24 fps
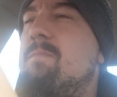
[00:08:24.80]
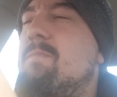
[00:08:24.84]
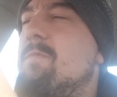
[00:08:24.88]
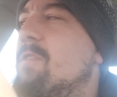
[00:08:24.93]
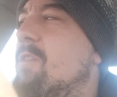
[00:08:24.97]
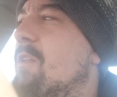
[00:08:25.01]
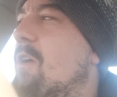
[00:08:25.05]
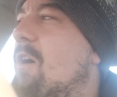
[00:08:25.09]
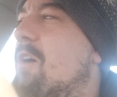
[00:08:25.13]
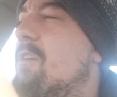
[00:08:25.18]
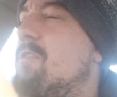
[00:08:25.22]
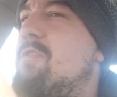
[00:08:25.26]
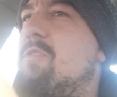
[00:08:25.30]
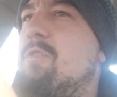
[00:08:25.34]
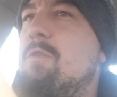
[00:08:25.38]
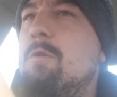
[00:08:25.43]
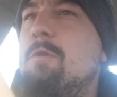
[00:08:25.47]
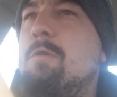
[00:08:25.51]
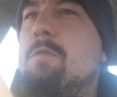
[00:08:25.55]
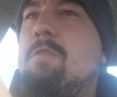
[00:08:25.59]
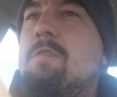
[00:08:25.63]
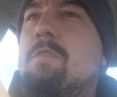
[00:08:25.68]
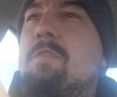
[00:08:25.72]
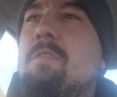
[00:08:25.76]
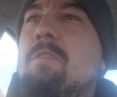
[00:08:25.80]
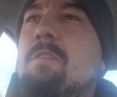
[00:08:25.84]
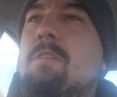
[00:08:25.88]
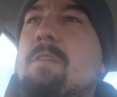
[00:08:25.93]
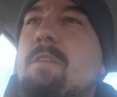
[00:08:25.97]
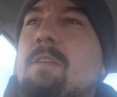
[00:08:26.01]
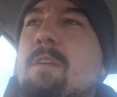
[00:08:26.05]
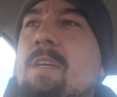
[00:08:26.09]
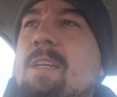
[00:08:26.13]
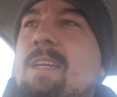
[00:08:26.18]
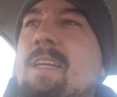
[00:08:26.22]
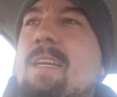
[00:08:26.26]
lawsuits
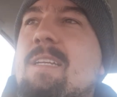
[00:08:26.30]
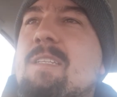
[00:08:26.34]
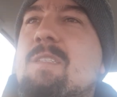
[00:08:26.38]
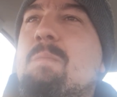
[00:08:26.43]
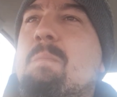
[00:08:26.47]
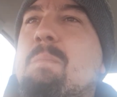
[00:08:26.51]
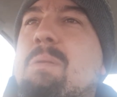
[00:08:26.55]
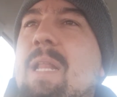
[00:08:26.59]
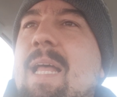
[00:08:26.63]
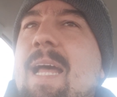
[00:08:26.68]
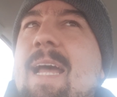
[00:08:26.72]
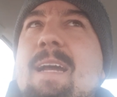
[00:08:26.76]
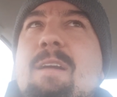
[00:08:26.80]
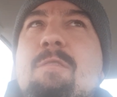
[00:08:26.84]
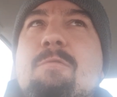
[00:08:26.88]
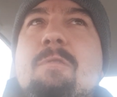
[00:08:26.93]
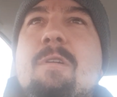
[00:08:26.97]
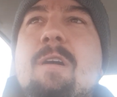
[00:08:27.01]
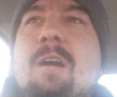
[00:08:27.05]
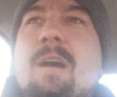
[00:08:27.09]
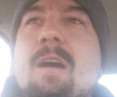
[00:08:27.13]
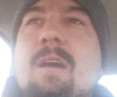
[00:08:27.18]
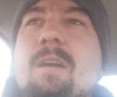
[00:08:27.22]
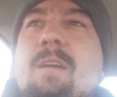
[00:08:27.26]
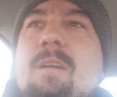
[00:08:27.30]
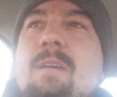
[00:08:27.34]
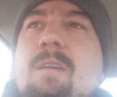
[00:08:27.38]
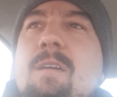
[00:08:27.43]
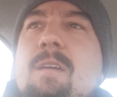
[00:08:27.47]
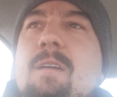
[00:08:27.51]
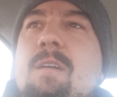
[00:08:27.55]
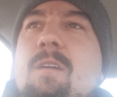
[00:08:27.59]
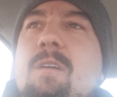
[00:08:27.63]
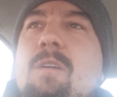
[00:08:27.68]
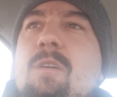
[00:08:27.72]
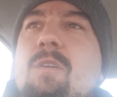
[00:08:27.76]
against BlackRock
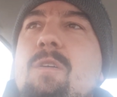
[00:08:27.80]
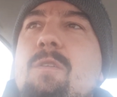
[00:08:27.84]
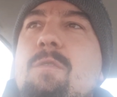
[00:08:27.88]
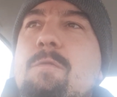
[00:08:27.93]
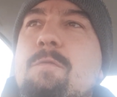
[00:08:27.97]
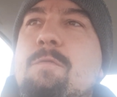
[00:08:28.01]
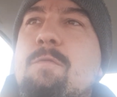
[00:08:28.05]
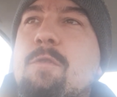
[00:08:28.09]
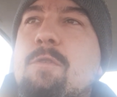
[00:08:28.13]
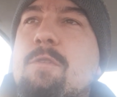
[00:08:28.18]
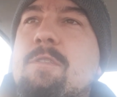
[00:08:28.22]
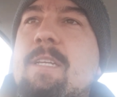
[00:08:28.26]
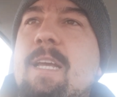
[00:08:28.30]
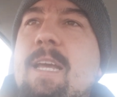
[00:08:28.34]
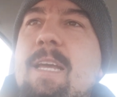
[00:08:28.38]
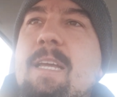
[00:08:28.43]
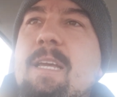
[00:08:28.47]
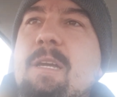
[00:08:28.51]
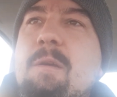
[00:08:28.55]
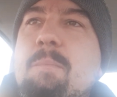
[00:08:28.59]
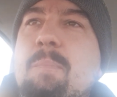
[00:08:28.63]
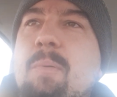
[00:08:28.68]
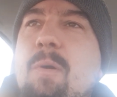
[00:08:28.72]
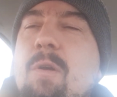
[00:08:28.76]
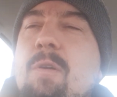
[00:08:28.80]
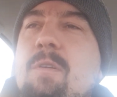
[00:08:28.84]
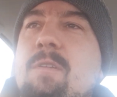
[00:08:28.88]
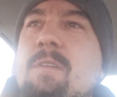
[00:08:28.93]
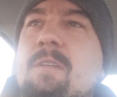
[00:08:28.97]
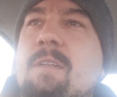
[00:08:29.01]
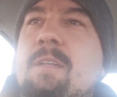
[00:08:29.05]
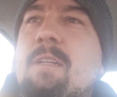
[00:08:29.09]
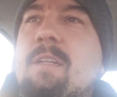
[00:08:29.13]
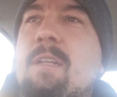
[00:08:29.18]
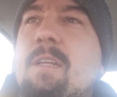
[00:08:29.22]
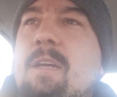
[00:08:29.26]
for taking part
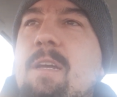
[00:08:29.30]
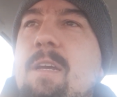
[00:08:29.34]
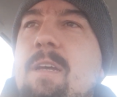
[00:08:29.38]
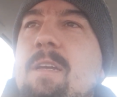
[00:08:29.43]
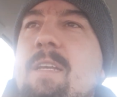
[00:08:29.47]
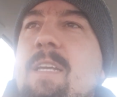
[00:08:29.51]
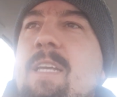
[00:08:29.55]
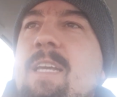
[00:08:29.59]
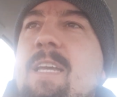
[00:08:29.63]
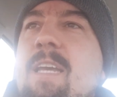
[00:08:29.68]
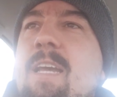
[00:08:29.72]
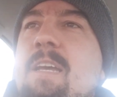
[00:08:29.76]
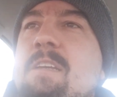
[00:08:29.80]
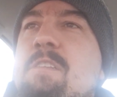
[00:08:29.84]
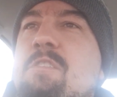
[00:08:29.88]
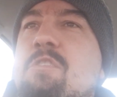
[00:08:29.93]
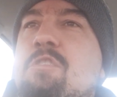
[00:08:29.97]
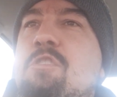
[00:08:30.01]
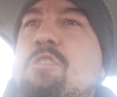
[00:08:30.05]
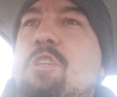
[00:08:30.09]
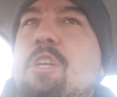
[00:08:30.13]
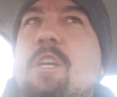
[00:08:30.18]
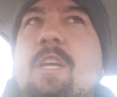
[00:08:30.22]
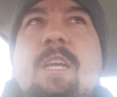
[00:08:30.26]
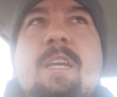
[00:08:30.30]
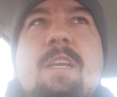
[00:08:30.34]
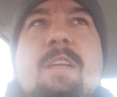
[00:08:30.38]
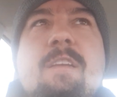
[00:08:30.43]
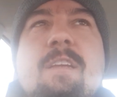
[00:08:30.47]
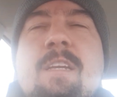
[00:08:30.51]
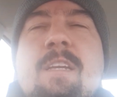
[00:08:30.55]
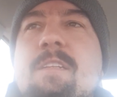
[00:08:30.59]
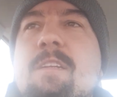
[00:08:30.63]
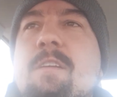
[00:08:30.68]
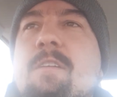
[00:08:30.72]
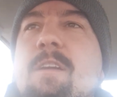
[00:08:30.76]
in their
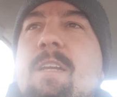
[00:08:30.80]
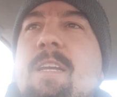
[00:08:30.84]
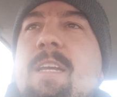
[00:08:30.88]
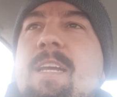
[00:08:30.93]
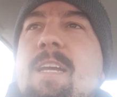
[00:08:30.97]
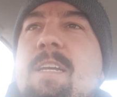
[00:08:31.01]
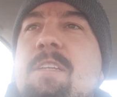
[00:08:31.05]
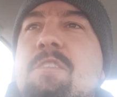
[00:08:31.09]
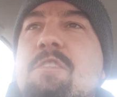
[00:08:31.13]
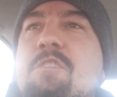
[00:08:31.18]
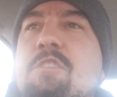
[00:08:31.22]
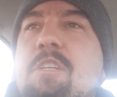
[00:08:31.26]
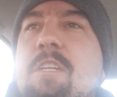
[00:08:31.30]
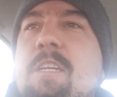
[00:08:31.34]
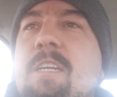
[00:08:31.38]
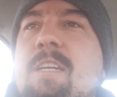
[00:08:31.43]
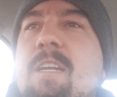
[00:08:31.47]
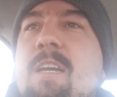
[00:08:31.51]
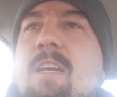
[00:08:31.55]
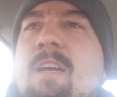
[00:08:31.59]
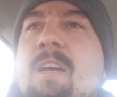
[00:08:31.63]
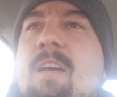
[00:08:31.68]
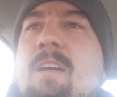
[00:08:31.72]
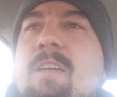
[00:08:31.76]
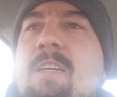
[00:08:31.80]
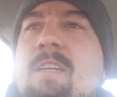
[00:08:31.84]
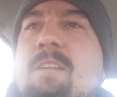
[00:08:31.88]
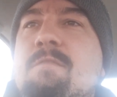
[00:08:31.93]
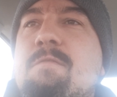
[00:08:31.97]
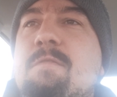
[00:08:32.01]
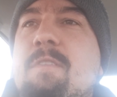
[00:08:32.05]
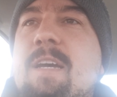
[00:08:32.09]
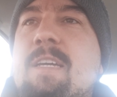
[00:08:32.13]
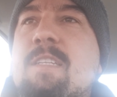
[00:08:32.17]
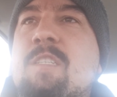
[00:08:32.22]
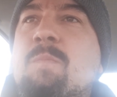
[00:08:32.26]
ESG
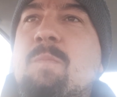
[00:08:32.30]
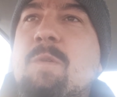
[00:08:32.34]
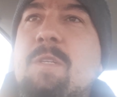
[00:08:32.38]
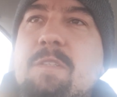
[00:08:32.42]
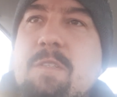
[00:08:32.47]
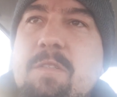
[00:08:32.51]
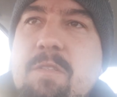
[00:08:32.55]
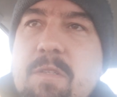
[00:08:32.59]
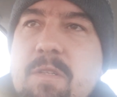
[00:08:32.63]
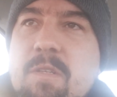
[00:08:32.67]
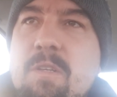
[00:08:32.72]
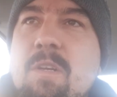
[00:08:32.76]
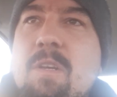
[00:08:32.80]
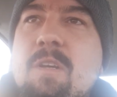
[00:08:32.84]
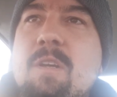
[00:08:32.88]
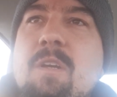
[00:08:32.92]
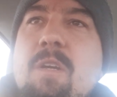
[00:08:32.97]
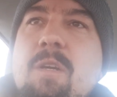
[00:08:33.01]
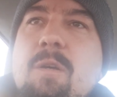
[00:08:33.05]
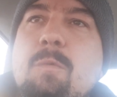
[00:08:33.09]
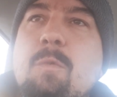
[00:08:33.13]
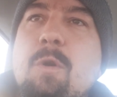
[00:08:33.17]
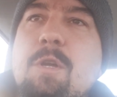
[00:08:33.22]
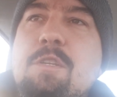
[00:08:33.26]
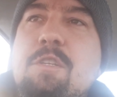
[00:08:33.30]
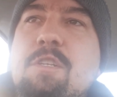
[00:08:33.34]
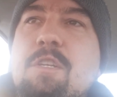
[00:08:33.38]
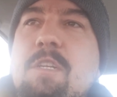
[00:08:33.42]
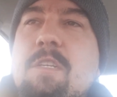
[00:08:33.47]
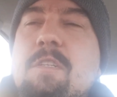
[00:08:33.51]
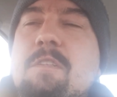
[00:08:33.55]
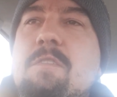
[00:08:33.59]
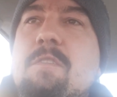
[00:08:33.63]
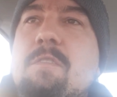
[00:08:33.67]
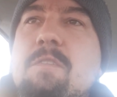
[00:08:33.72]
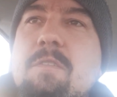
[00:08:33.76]
investments, which
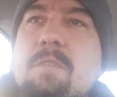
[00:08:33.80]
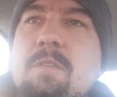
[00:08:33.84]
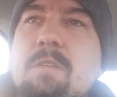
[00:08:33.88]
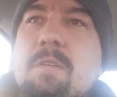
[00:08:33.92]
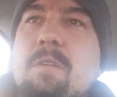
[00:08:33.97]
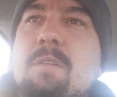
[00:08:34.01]
is